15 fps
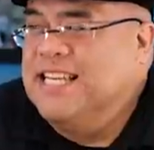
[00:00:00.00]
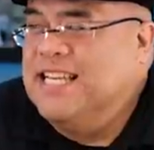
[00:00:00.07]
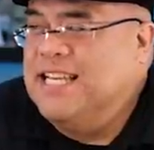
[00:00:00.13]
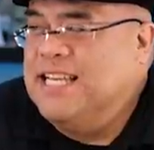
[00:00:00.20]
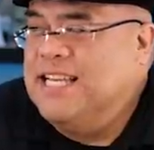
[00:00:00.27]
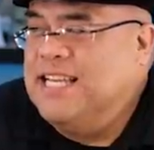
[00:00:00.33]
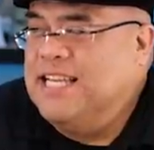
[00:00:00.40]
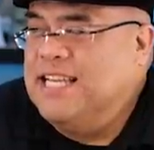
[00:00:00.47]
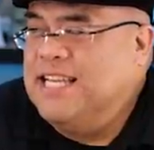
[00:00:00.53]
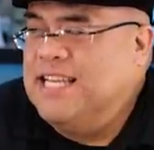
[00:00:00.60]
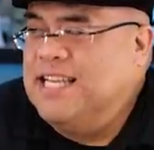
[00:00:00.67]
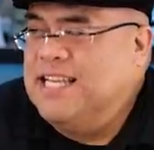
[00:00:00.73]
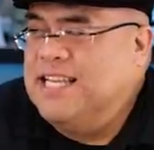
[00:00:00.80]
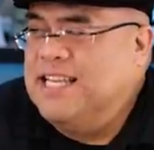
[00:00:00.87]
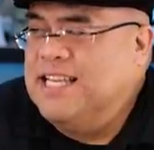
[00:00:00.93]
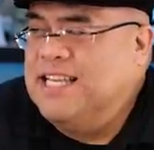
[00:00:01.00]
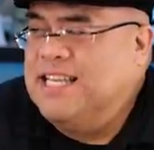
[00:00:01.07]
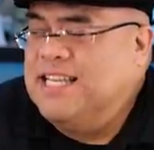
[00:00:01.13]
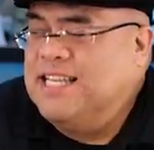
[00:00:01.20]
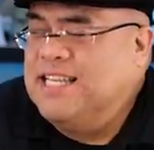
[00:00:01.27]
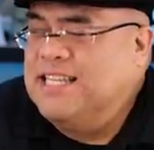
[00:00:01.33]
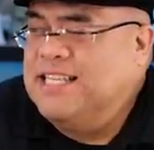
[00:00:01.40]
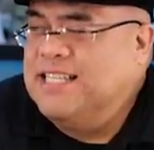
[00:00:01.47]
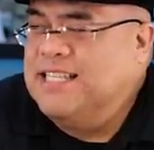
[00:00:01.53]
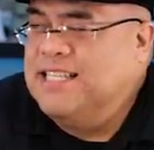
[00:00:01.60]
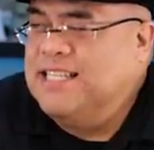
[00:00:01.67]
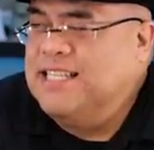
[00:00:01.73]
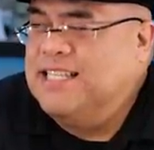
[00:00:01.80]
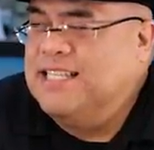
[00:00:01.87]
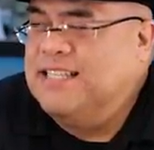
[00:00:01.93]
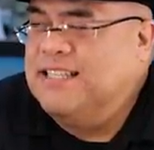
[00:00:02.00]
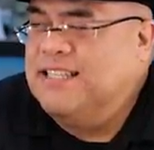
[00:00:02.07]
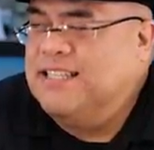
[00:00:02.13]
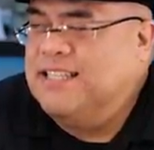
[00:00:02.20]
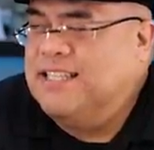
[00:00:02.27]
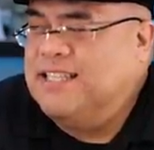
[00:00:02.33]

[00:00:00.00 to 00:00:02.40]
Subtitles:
(not speaking)